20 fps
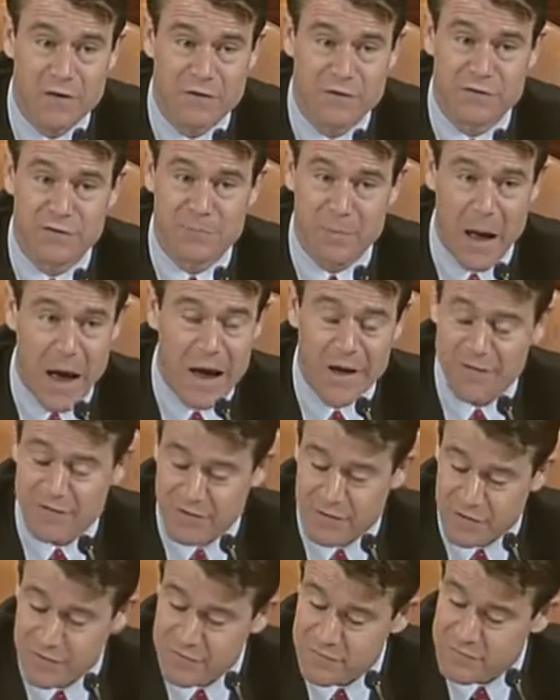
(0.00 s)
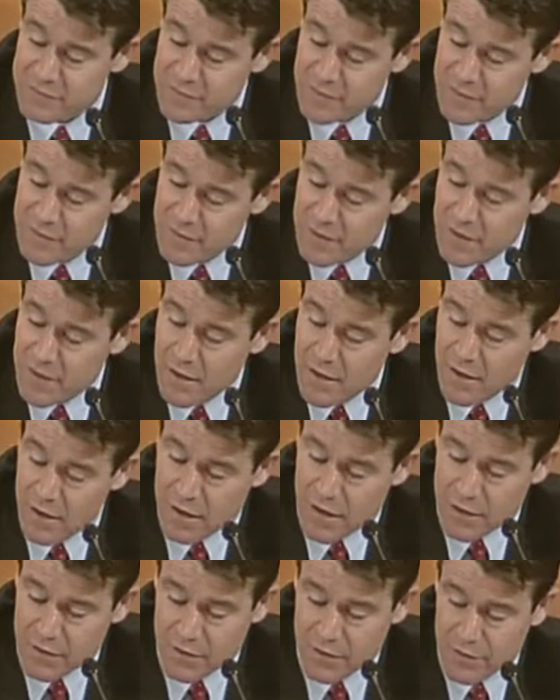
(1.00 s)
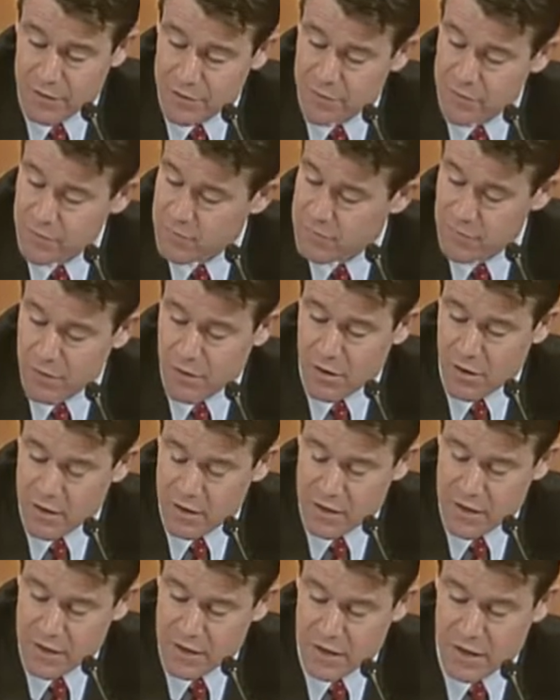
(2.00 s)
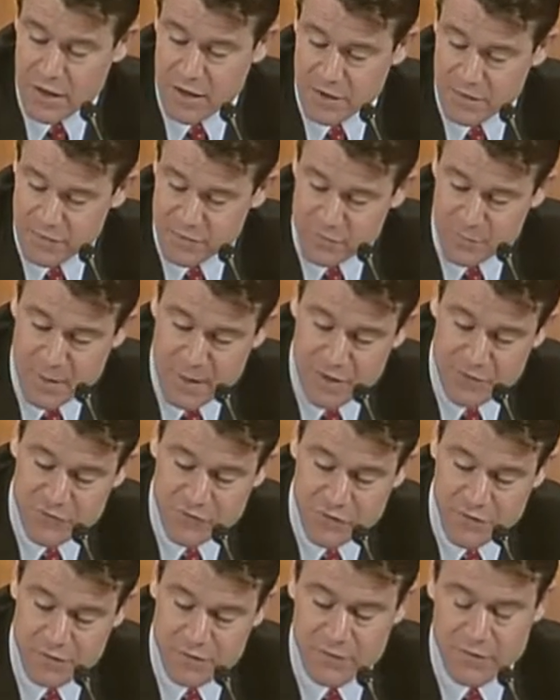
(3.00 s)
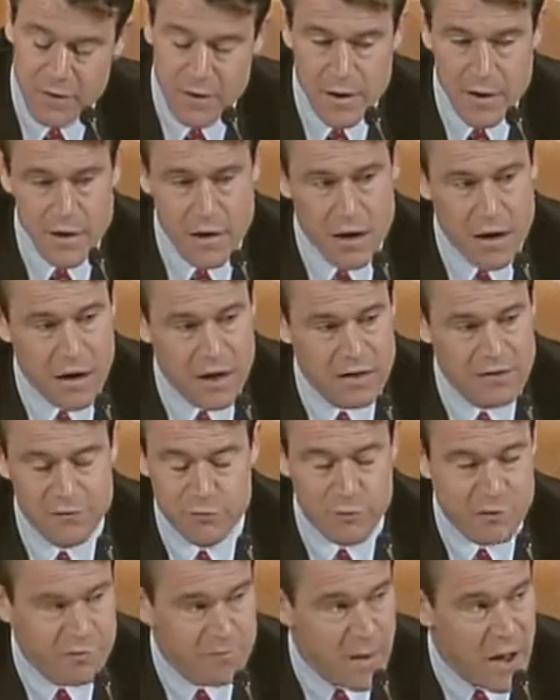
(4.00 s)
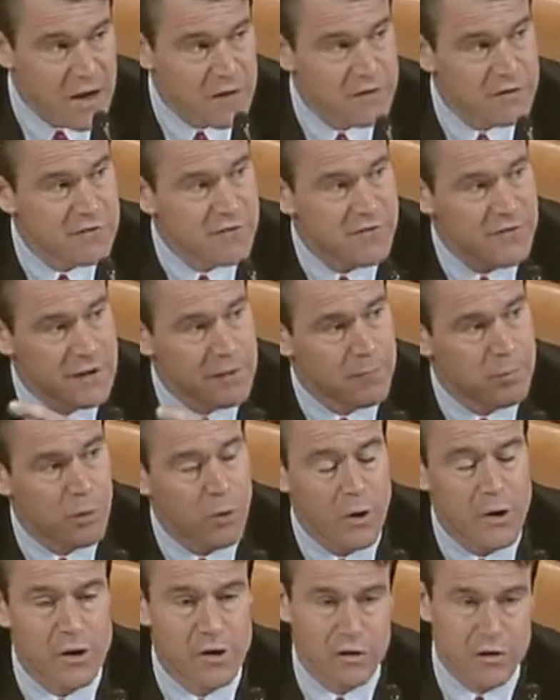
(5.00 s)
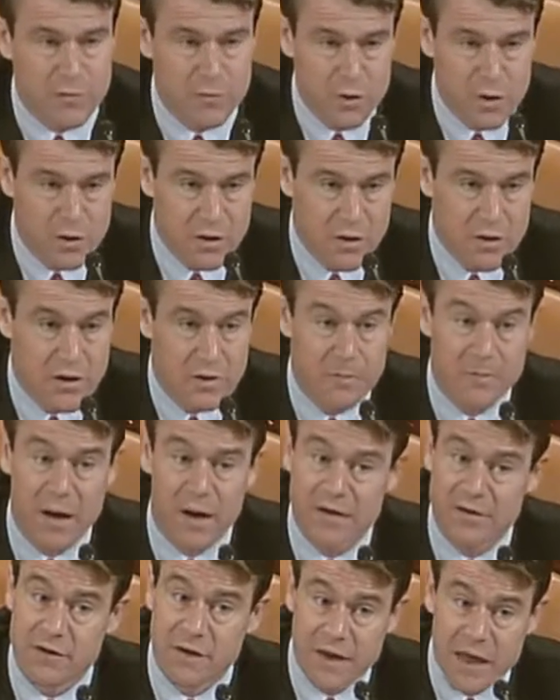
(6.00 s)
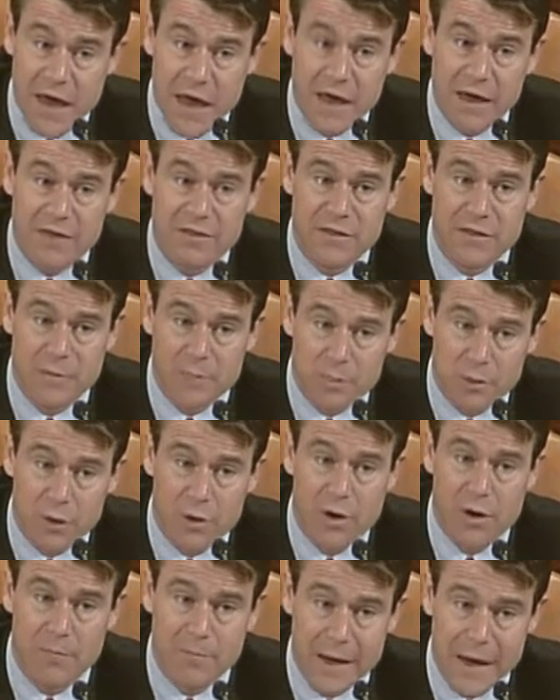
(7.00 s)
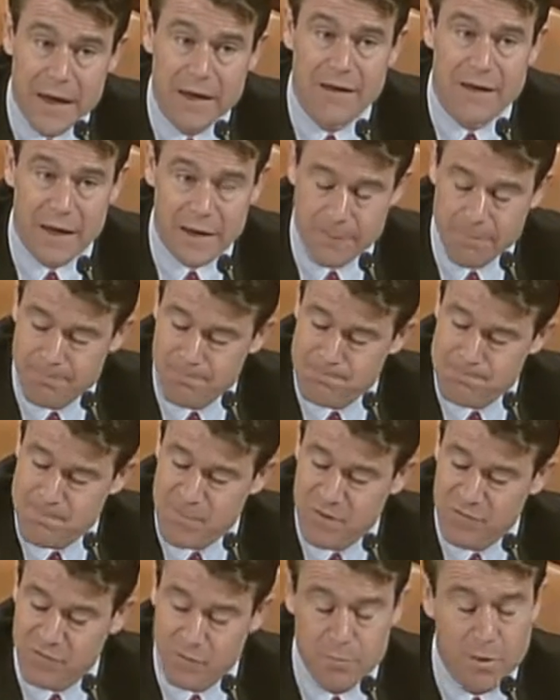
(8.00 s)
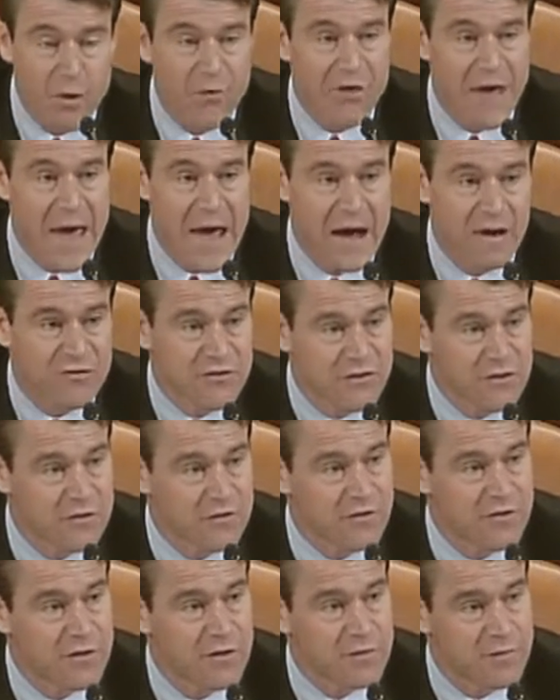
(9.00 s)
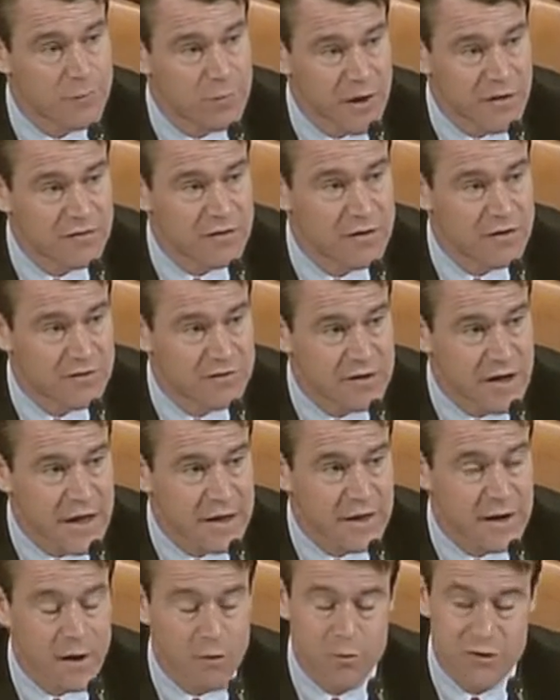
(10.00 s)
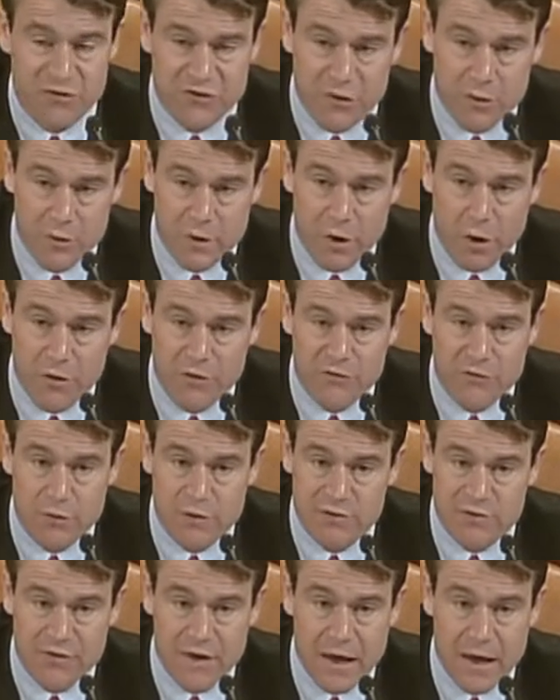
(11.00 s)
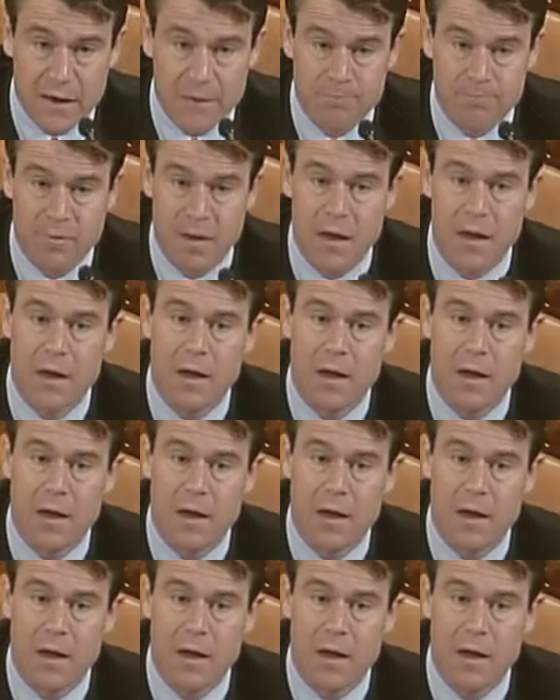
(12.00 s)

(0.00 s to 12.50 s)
despises in his speeches. He's responded to the employer community by delaying the employer mandate. These are both actions that the president has taken. I wish he would also extend